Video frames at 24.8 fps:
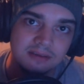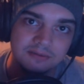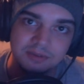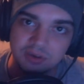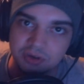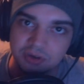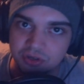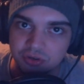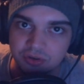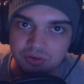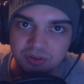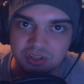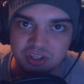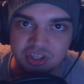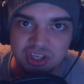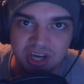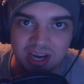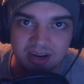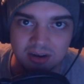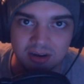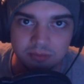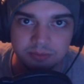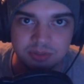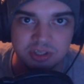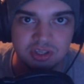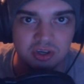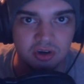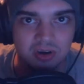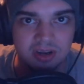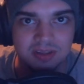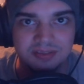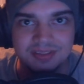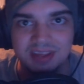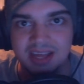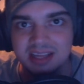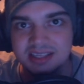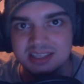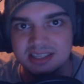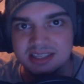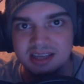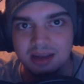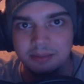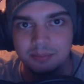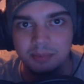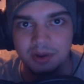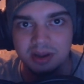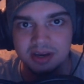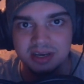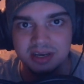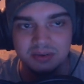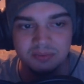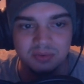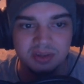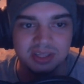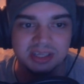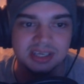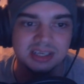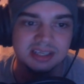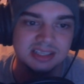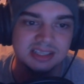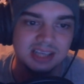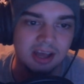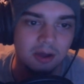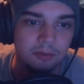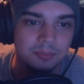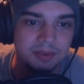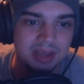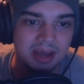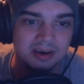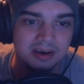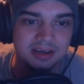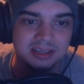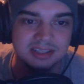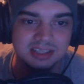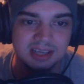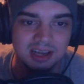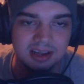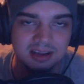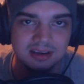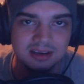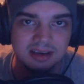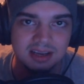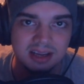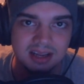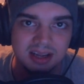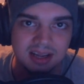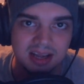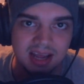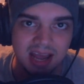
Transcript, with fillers: if you're new to the channel, be sure to hit that sub button. It really does help me out a ton.